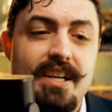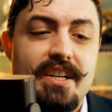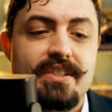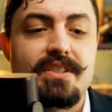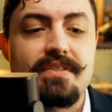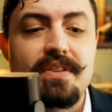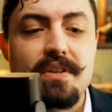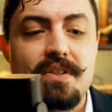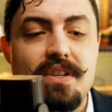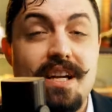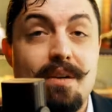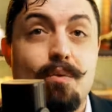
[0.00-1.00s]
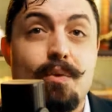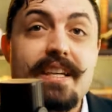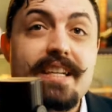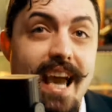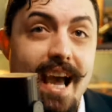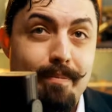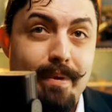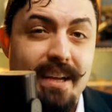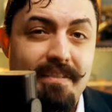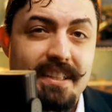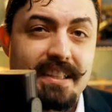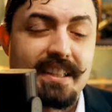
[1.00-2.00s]
So if you're not recapping
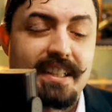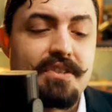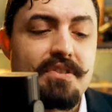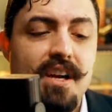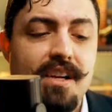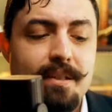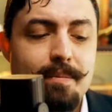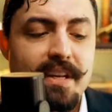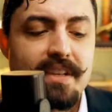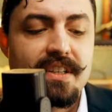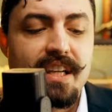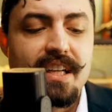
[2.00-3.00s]
everything that you talked about,